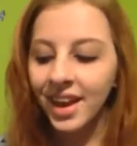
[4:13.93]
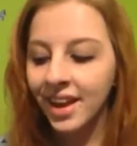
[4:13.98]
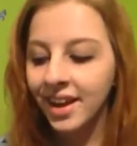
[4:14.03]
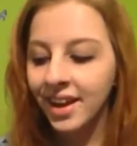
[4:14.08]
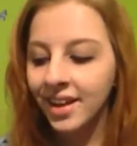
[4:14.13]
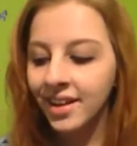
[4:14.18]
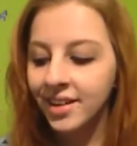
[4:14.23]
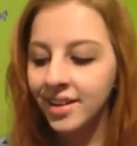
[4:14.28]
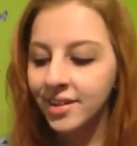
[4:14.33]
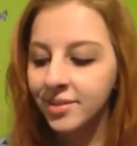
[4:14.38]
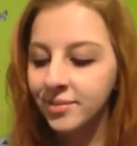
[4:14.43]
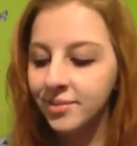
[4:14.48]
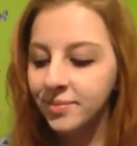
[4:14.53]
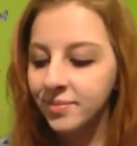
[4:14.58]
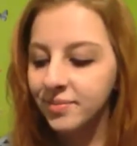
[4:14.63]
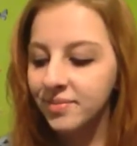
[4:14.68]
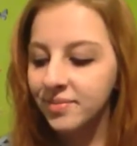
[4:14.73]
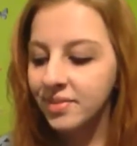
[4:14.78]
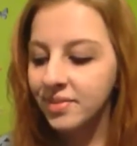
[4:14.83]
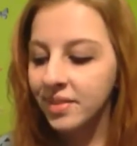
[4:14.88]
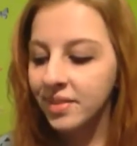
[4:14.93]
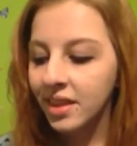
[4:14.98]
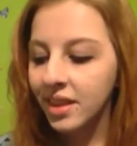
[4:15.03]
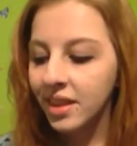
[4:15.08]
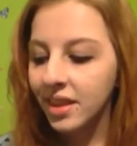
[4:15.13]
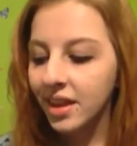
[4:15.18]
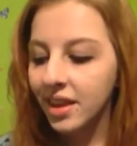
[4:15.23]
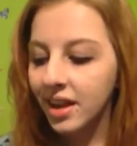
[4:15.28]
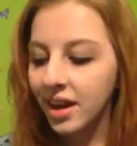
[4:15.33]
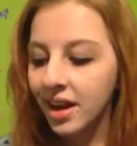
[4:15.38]
And
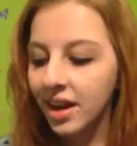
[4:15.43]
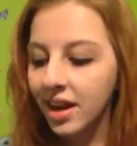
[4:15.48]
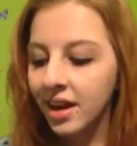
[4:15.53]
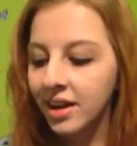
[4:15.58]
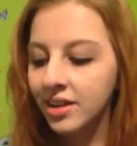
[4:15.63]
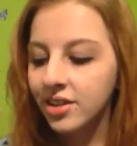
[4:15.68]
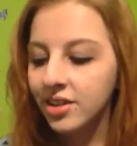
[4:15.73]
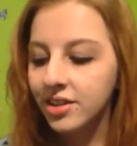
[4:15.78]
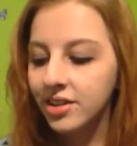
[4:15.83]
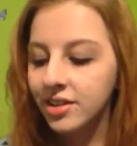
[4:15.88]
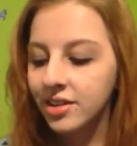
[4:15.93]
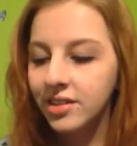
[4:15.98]
I